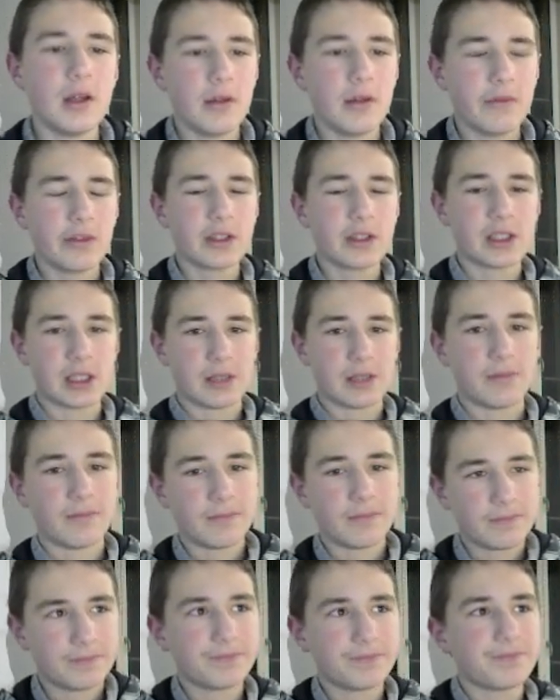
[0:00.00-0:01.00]
Let's see.
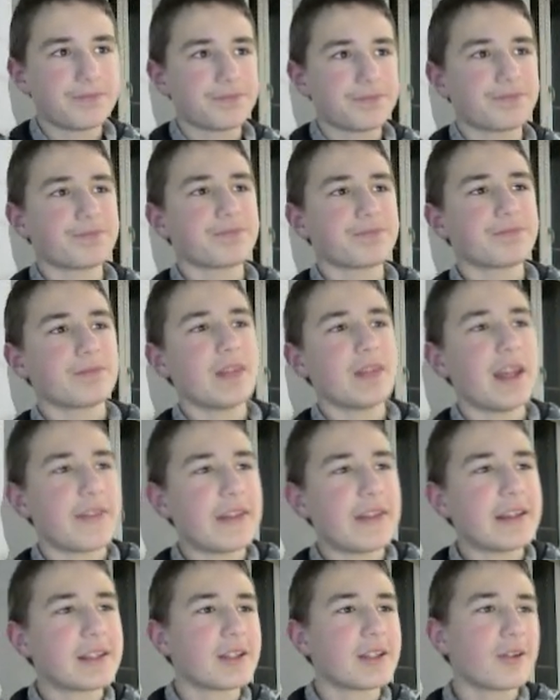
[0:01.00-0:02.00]
Yeah,
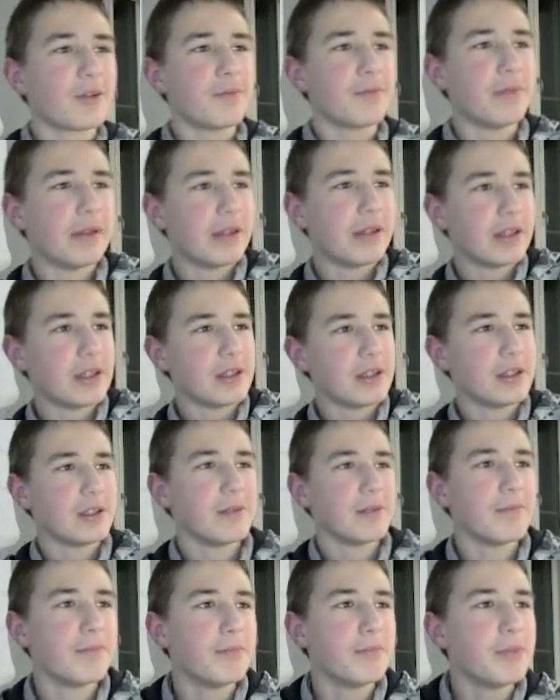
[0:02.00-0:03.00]
thanks a lot, Billy.
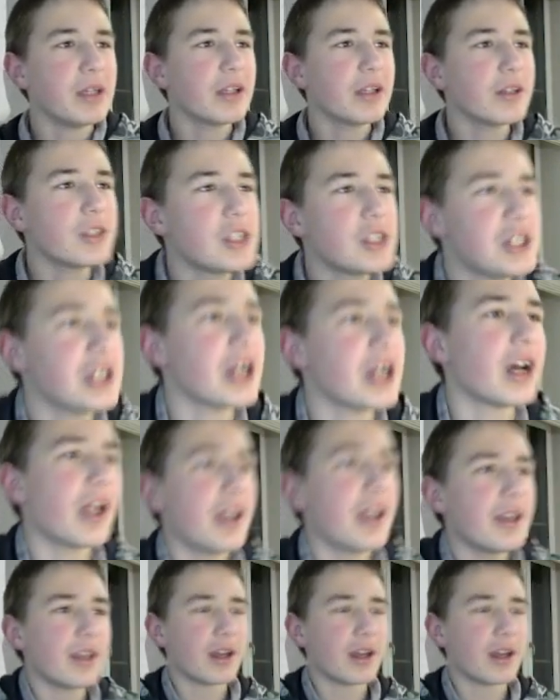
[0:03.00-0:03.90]
Bill Gian